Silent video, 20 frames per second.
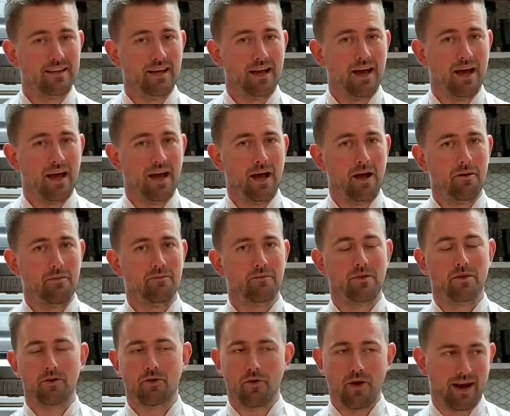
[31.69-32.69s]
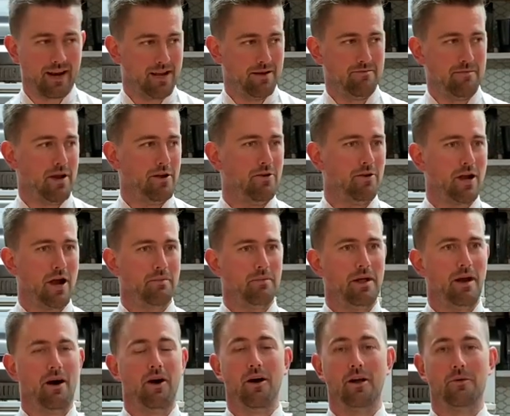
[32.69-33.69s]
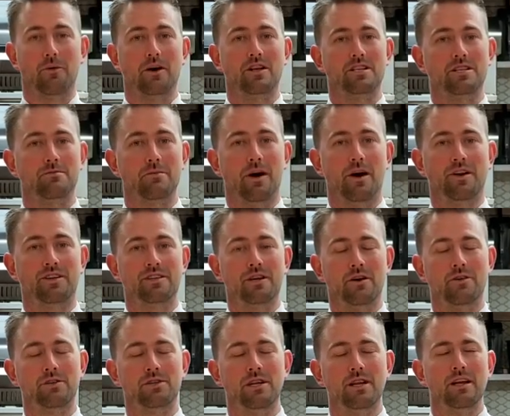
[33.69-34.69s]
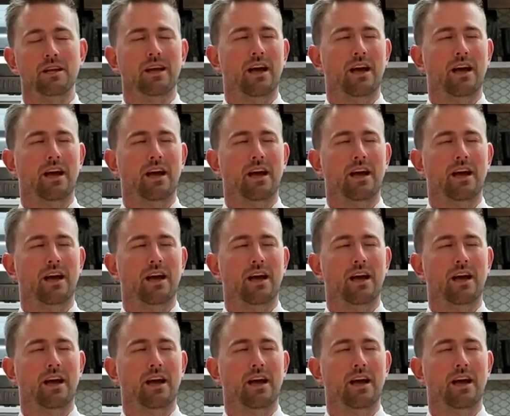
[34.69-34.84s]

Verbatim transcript: Um, cracking menu coming out, Isle of Wight tomatoes,